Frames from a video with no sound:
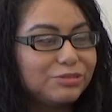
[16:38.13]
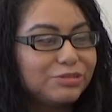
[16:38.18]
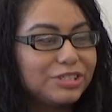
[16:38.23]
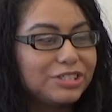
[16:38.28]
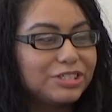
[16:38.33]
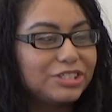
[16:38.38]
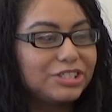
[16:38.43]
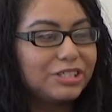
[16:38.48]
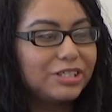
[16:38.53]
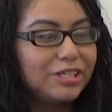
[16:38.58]

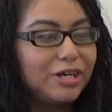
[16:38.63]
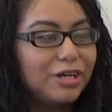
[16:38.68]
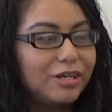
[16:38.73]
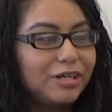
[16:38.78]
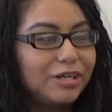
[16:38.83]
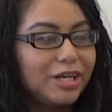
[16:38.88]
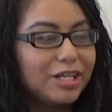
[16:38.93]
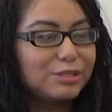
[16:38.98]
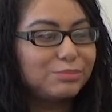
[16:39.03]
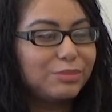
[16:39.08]
and she
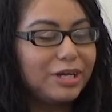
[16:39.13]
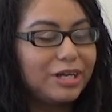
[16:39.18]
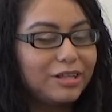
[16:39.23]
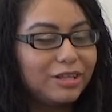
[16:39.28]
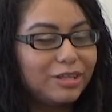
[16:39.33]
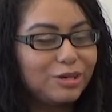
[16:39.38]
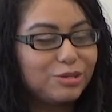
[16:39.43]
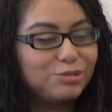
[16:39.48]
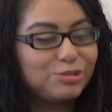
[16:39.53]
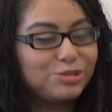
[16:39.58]
gets my
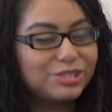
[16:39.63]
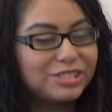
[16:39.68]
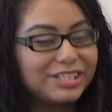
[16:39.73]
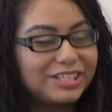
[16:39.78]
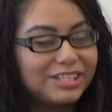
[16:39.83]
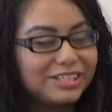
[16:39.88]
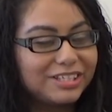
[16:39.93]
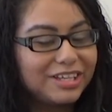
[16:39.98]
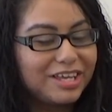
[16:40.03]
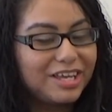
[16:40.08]
clothes,
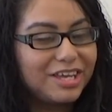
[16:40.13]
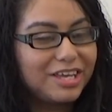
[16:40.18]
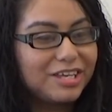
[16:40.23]
and